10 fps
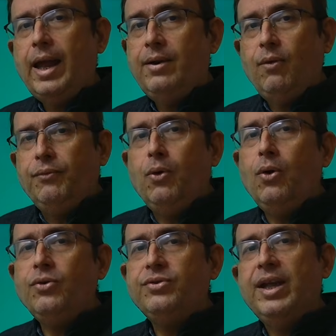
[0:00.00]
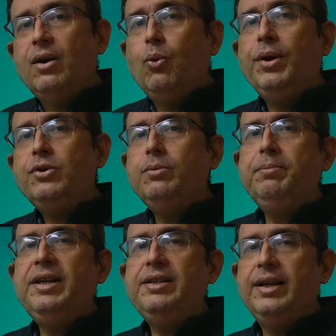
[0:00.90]
And of course, they are going to
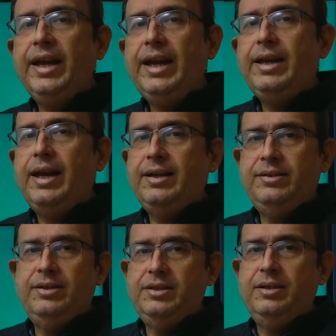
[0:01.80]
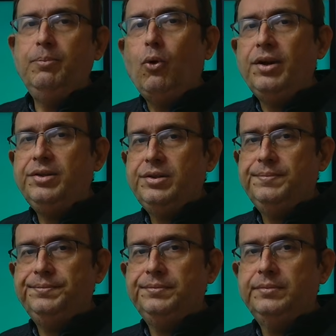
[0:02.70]
meet again at a certain point.
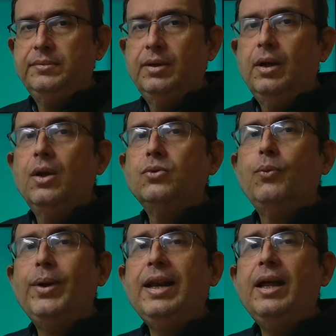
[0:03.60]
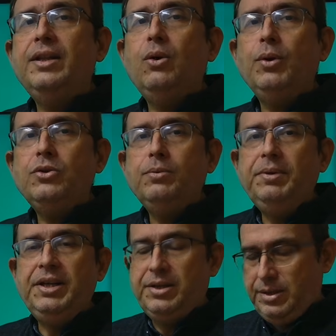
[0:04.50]
So when are they going to
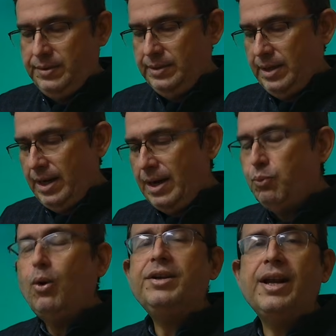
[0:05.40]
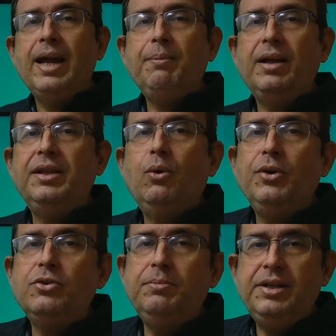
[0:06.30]
meet? At what time are they
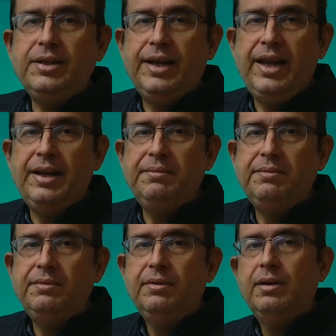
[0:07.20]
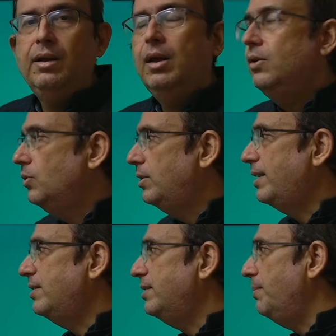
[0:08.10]
going to meet again? So
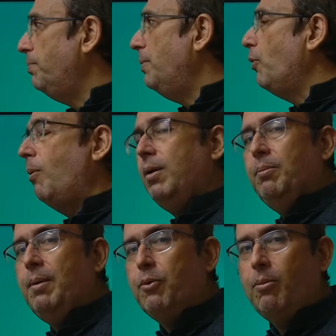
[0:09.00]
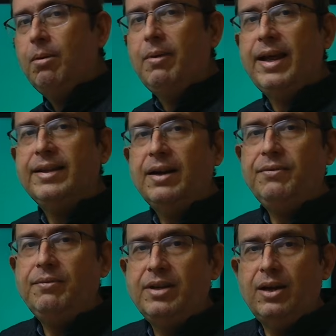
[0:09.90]
that's a simple problem. A problem like
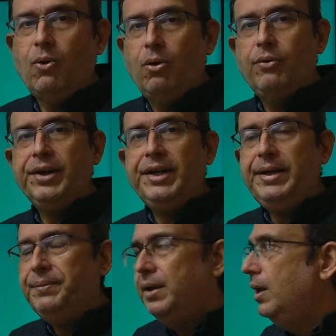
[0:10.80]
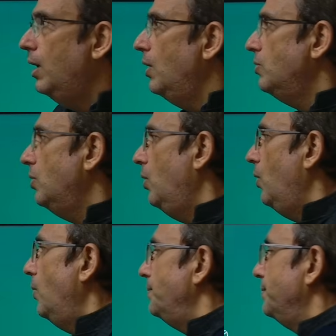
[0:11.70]
that we've done already.
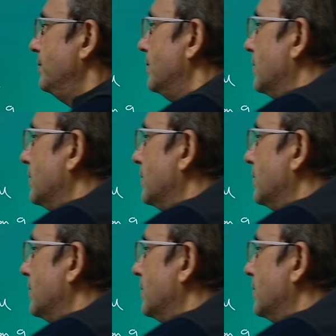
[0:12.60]
So